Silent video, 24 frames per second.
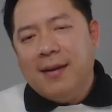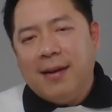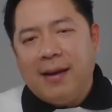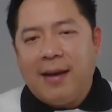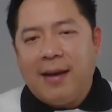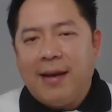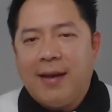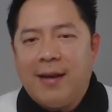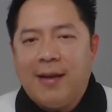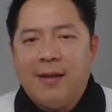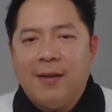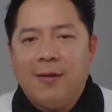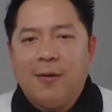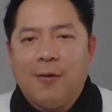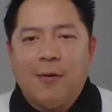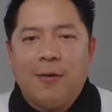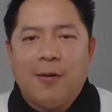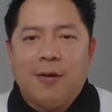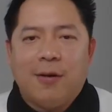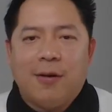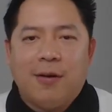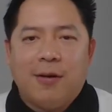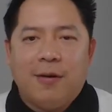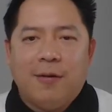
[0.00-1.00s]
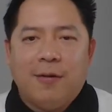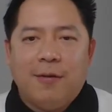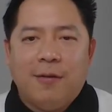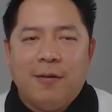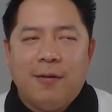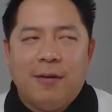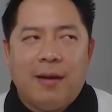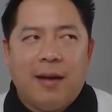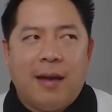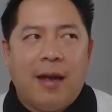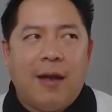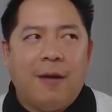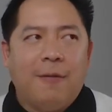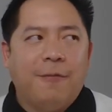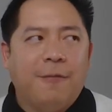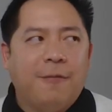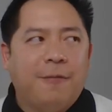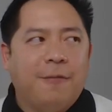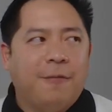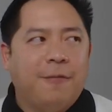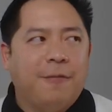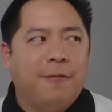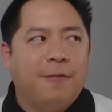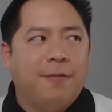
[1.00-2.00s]
and or have
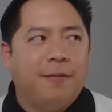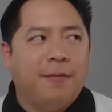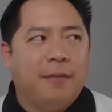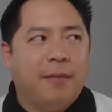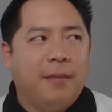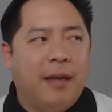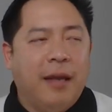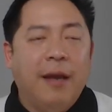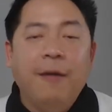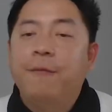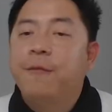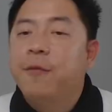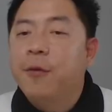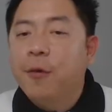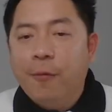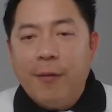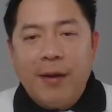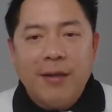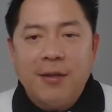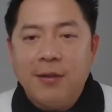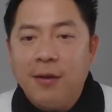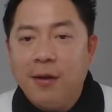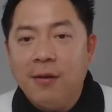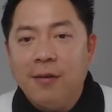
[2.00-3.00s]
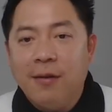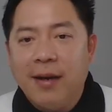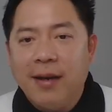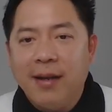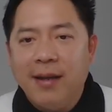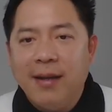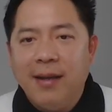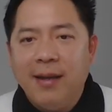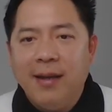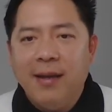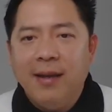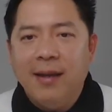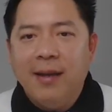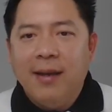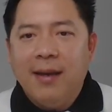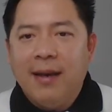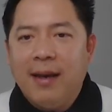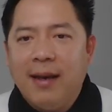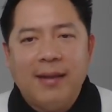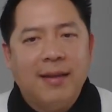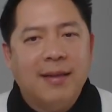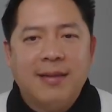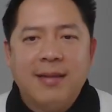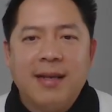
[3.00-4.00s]
influence already,
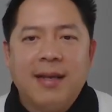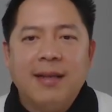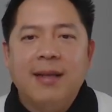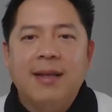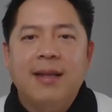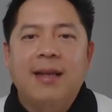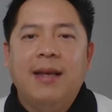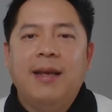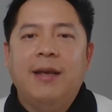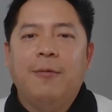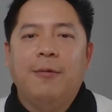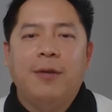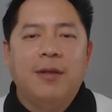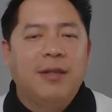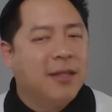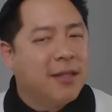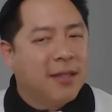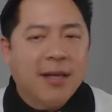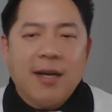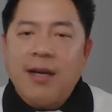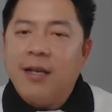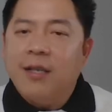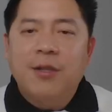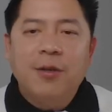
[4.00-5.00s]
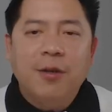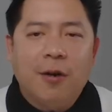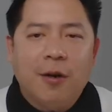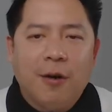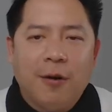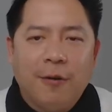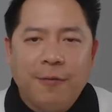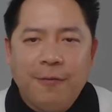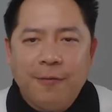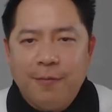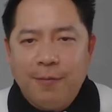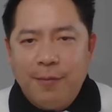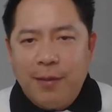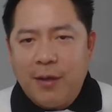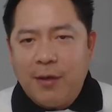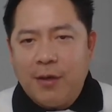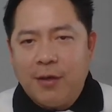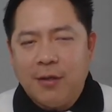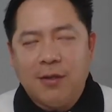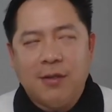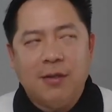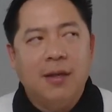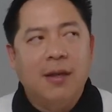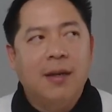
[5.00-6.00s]
and then suddenly will just cut you off
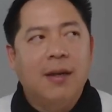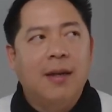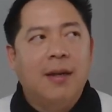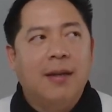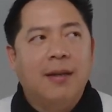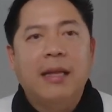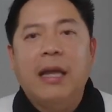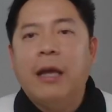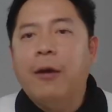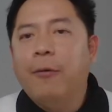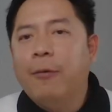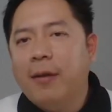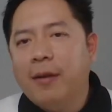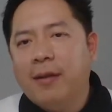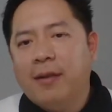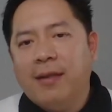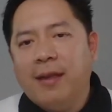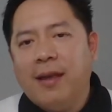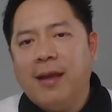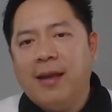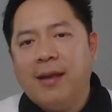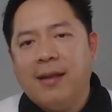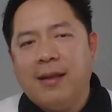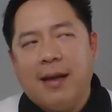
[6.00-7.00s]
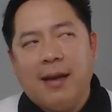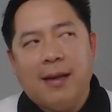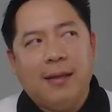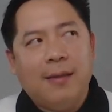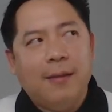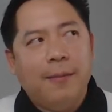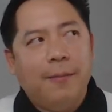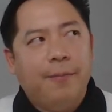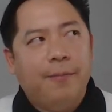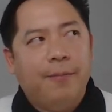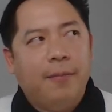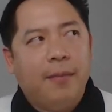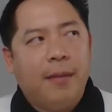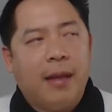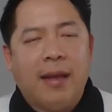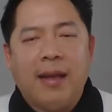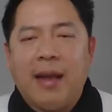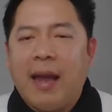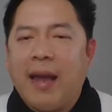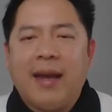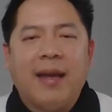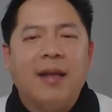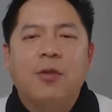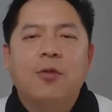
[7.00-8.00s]
because they will think that I,
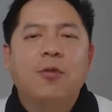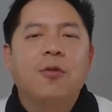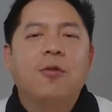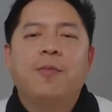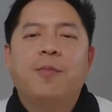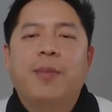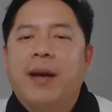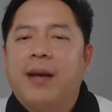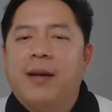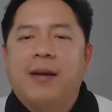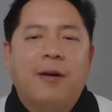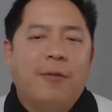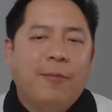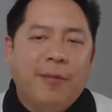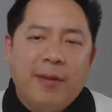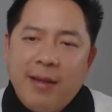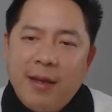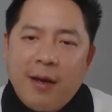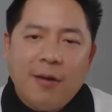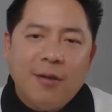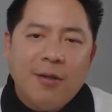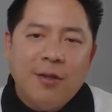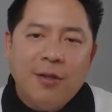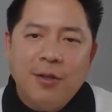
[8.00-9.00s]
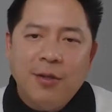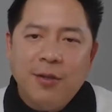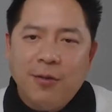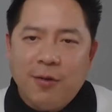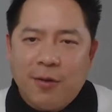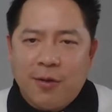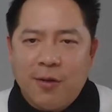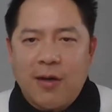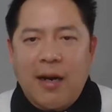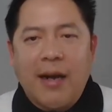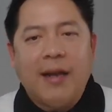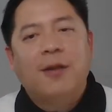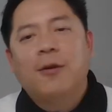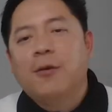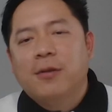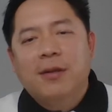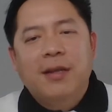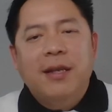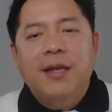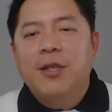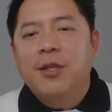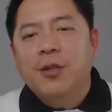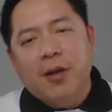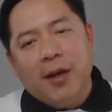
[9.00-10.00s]
I can do better without you, or I don't
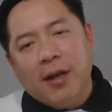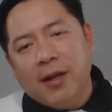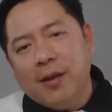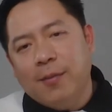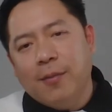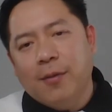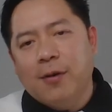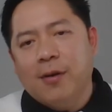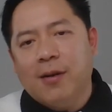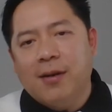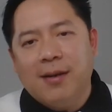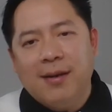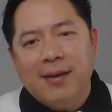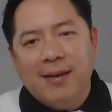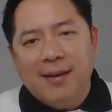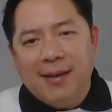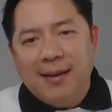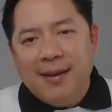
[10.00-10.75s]
need you anymore.